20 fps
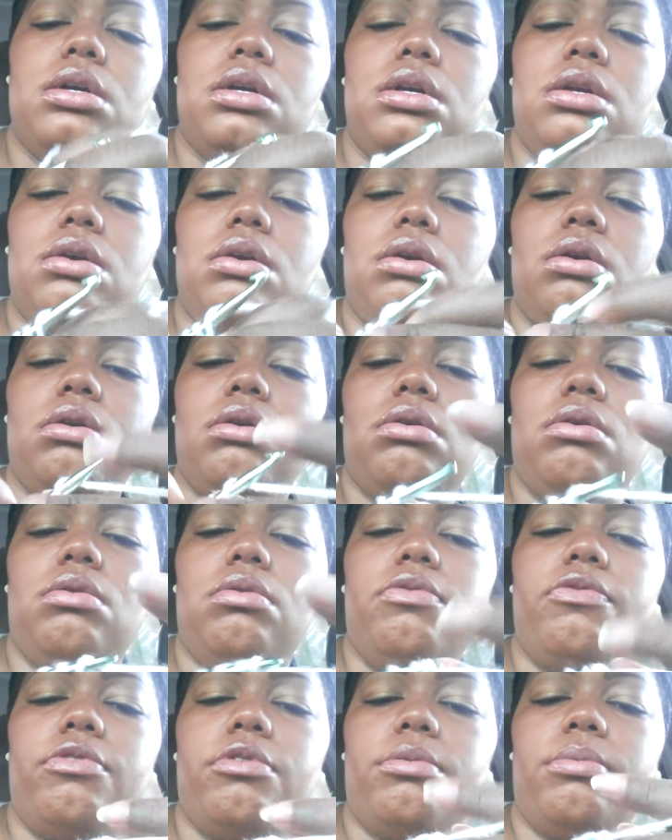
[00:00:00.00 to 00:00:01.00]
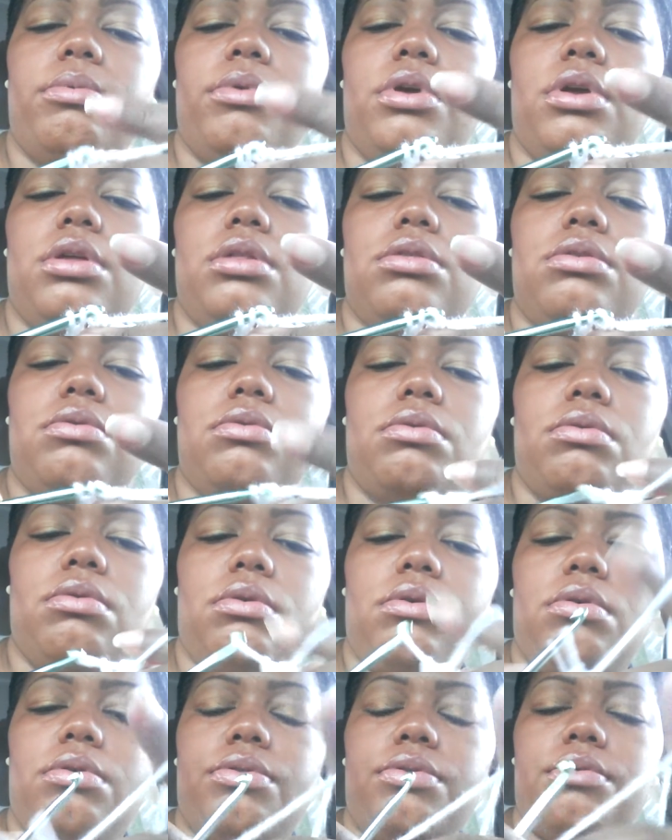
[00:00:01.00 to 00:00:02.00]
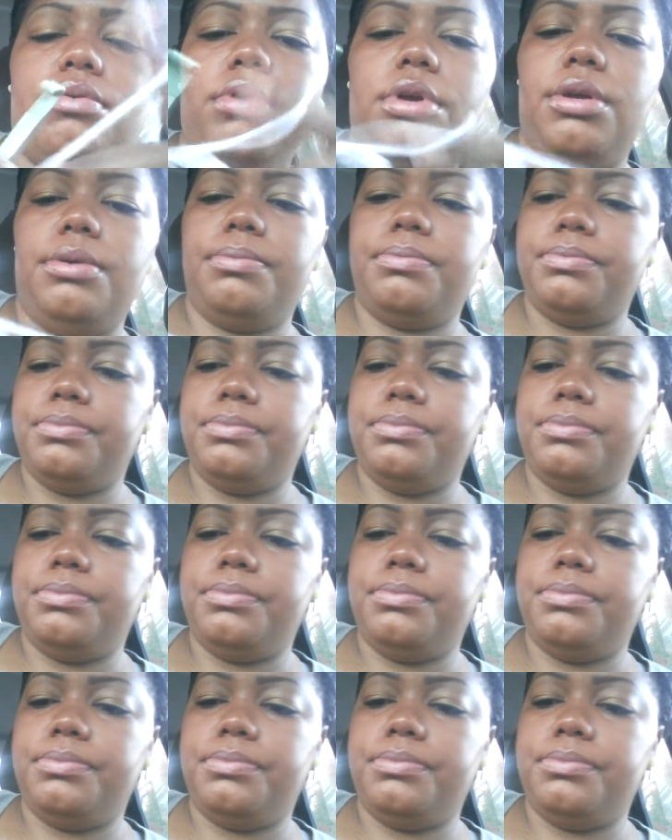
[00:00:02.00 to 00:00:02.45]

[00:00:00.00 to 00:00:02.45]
Yarn over, bring it through all 3.